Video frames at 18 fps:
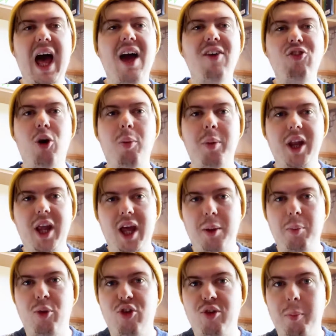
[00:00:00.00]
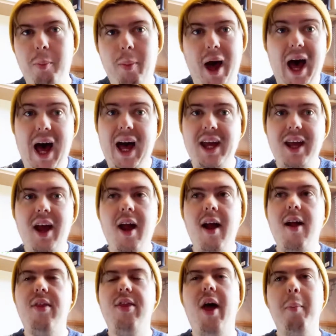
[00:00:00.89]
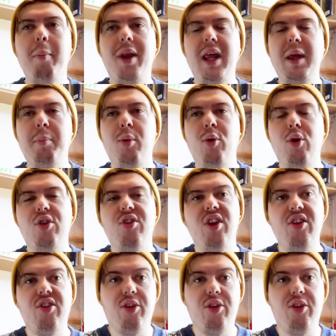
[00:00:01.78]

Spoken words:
I've not been able to buy that many books.